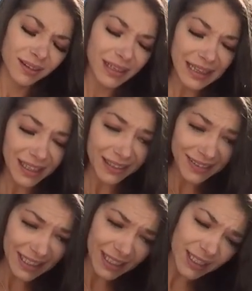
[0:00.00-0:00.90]
All right,
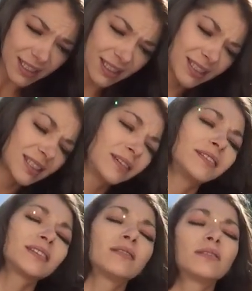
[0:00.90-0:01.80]
lovelies, let's see
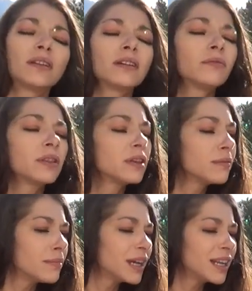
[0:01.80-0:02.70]
what's going on with
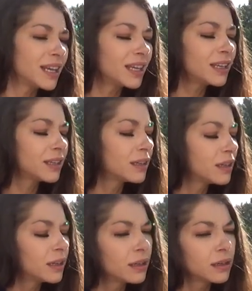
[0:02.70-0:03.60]
your money.
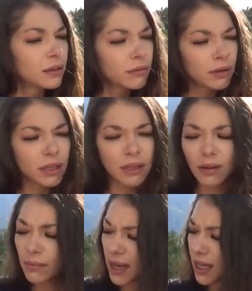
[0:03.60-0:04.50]
With
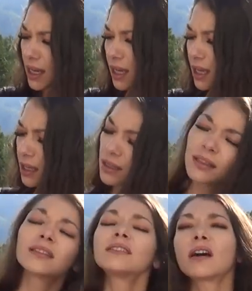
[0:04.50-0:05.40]
your money.
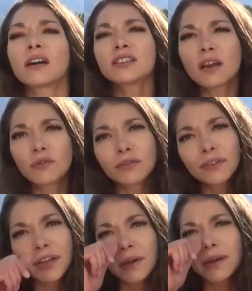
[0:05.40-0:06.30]
The song on shuffle
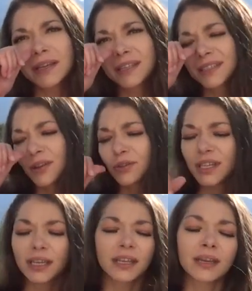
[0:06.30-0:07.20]
for you is No
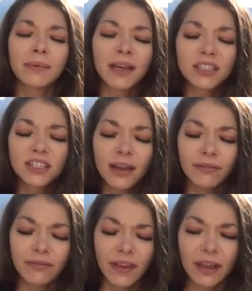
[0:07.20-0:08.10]
Diggity by
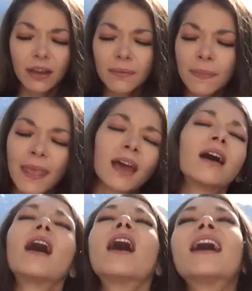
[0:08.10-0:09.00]
CHAKRA.
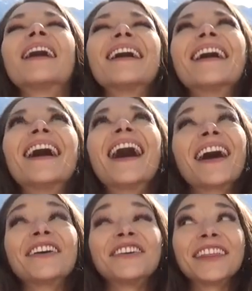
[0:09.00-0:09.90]

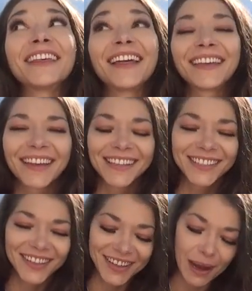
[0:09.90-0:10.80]
I really like that
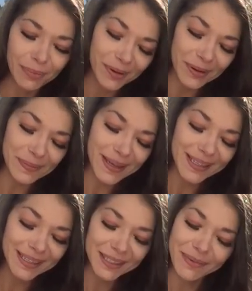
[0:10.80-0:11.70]
song, Capricorn,
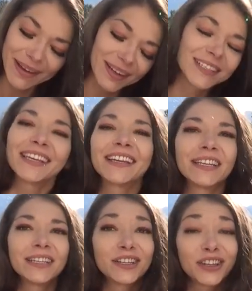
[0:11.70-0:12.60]
because it's about not taking
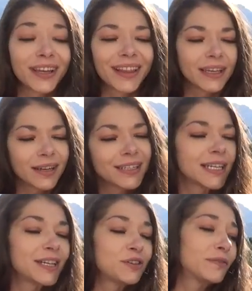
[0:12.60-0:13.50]
any shit, like not
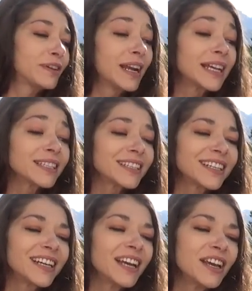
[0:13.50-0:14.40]
taking no for an
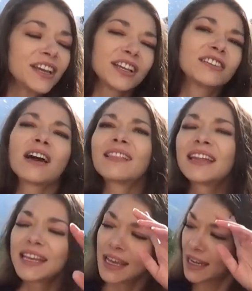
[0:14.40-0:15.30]
answer. You're not letting